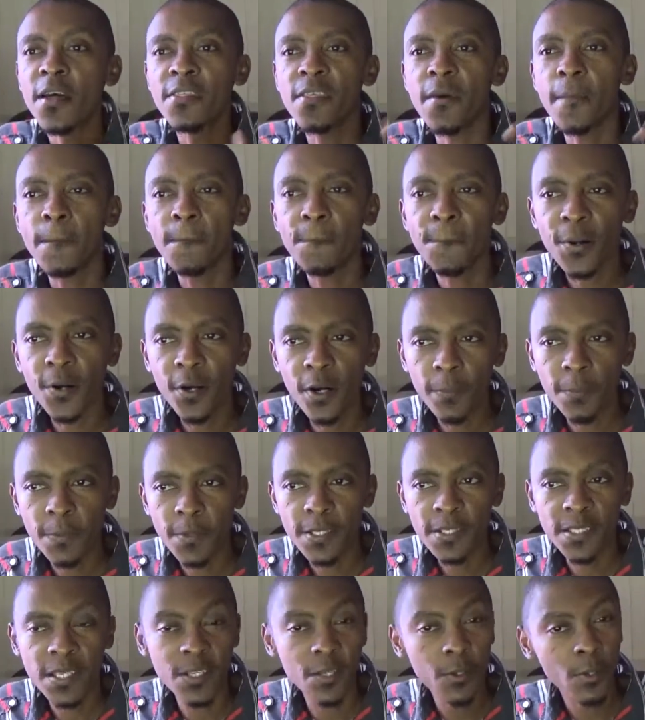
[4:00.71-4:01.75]
the
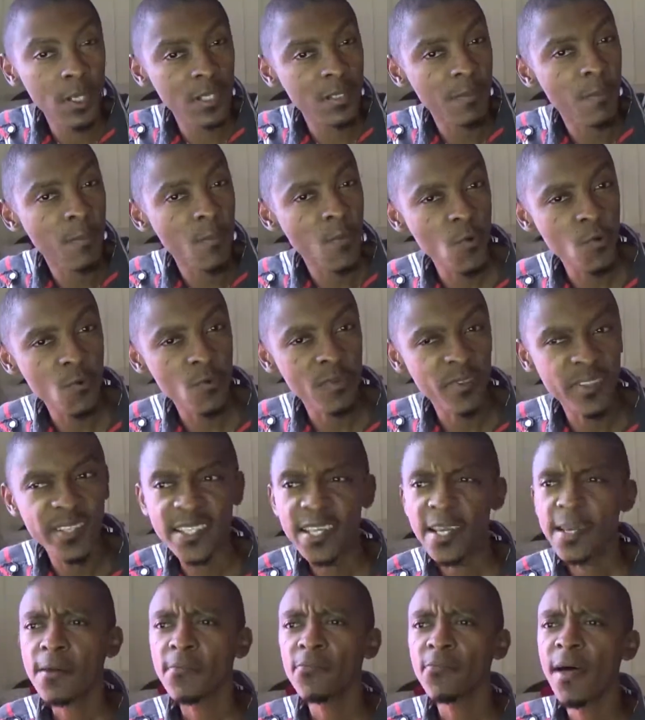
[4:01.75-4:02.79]
purpose of those
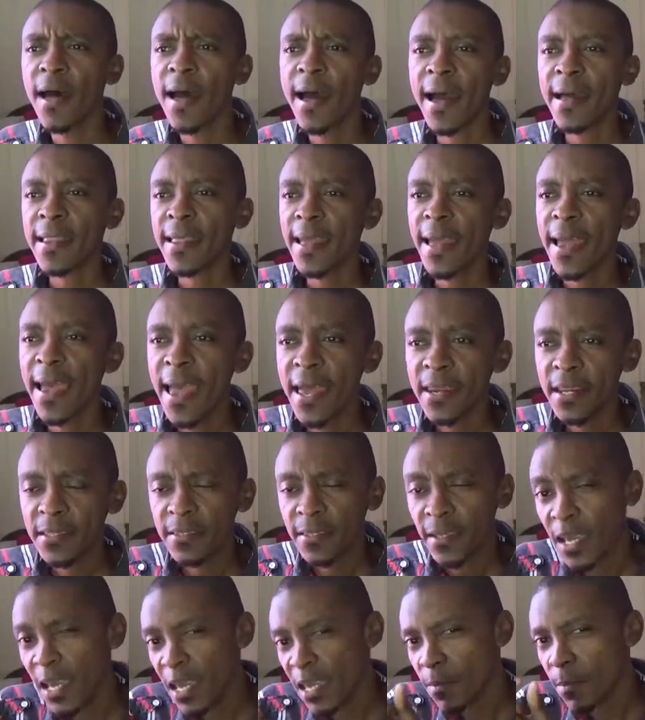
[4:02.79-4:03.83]
moons, that
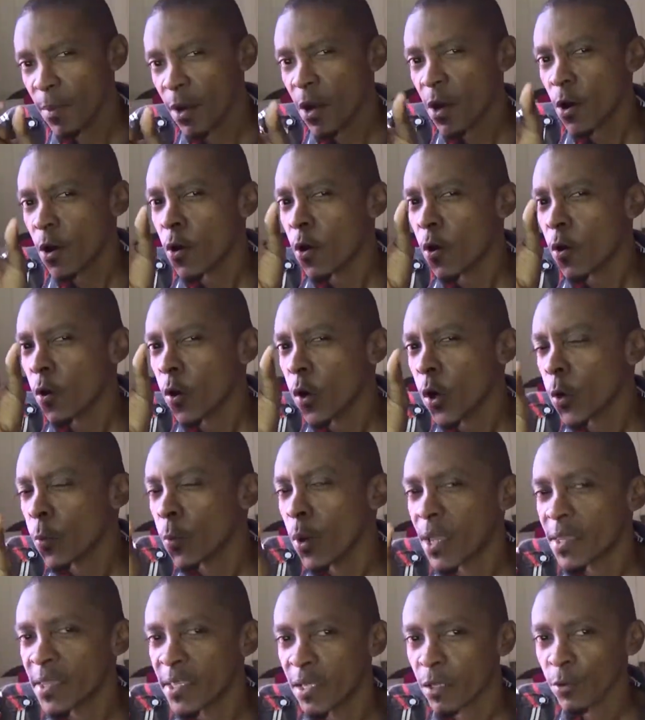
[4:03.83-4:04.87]
anytime
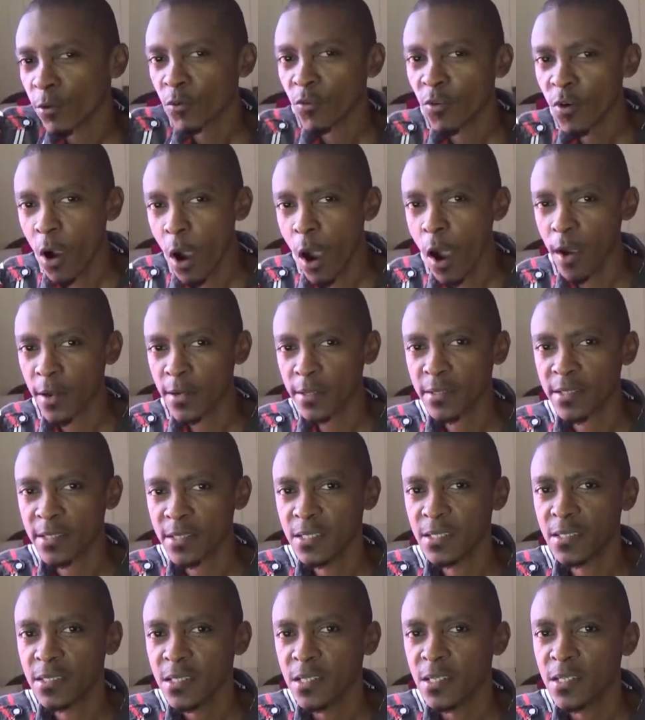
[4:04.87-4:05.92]
one of the
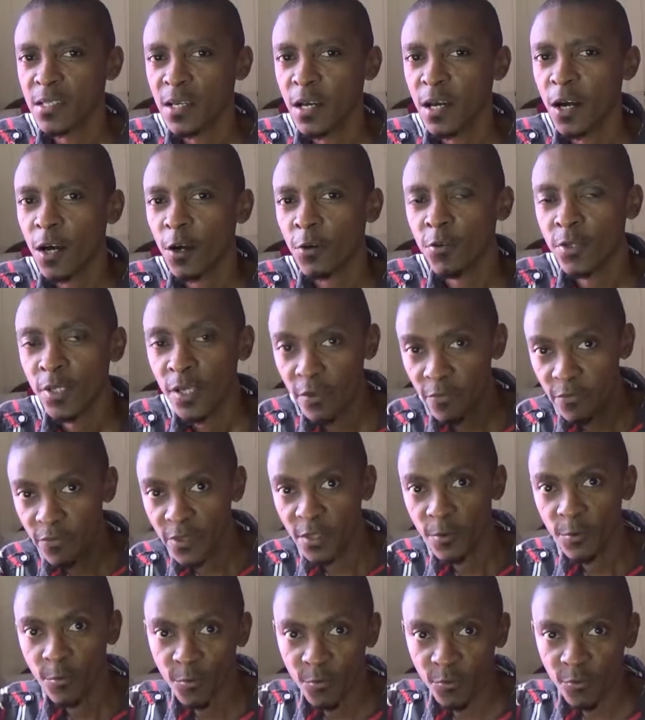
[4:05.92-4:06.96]
rocks out of
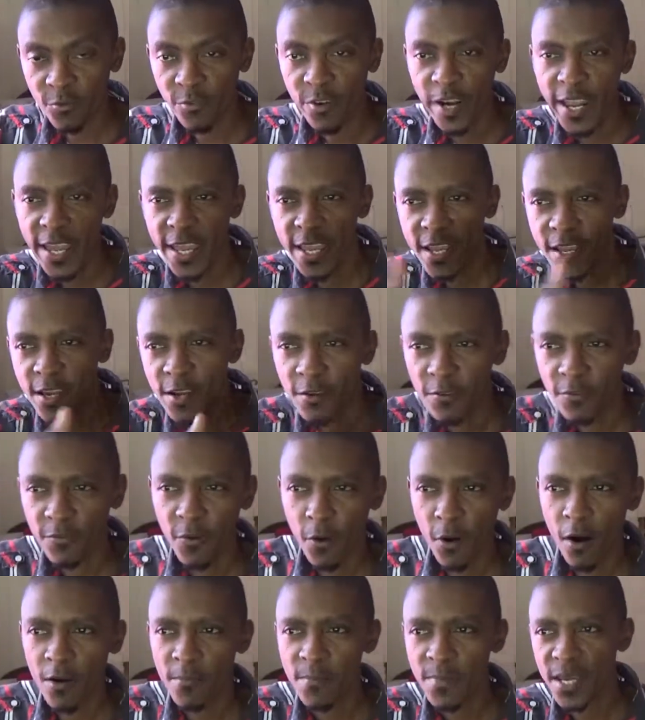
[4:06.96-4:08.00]
the ring
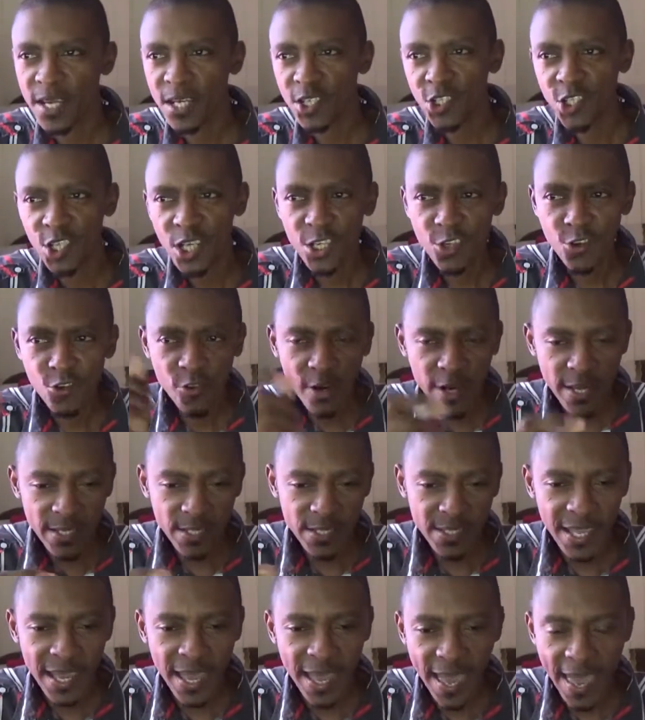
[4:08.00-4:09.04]
formation
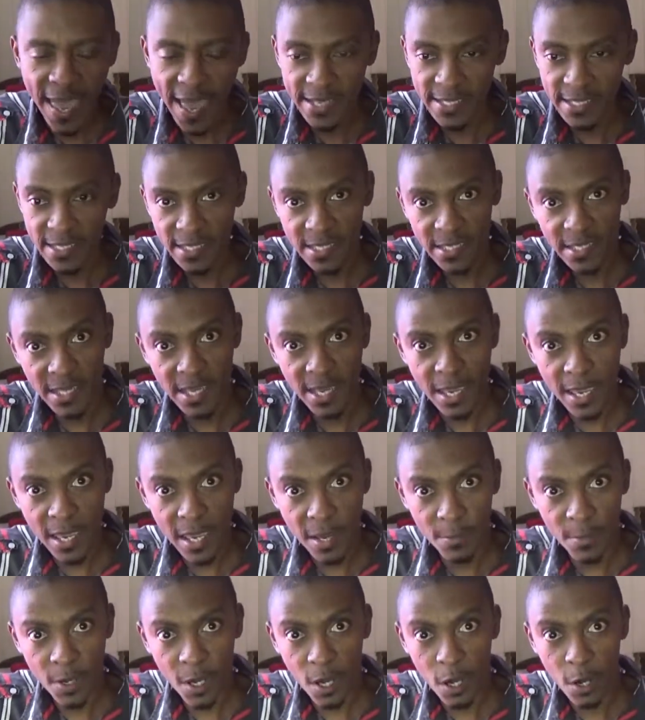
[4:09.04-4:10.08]
tries to
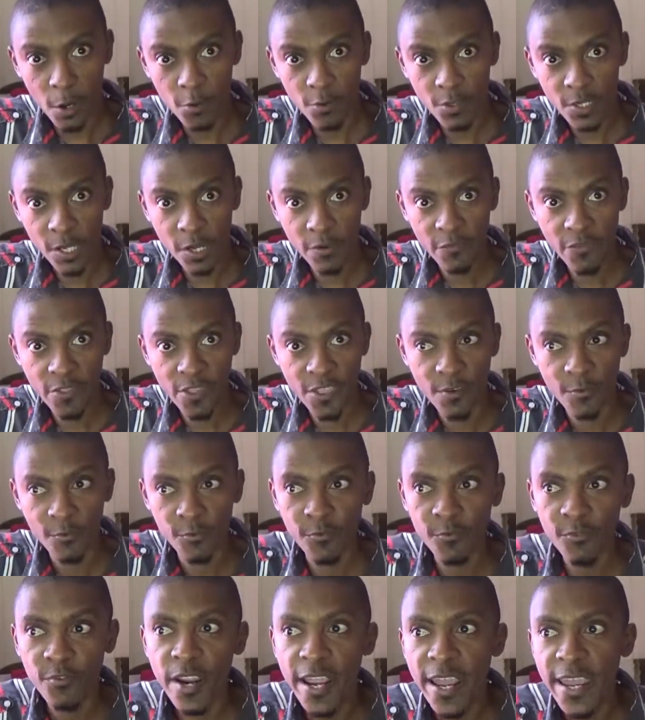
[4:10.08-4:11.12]
escape out of the
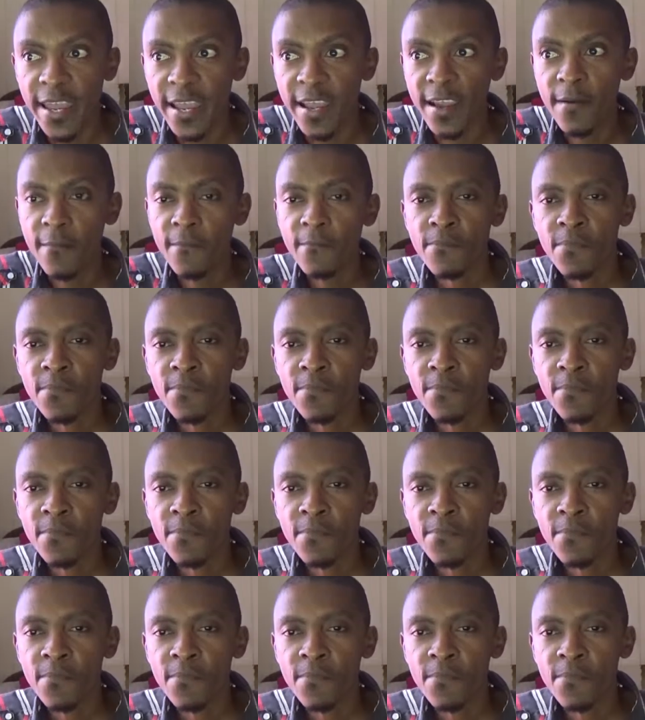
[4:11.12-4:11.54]
ring,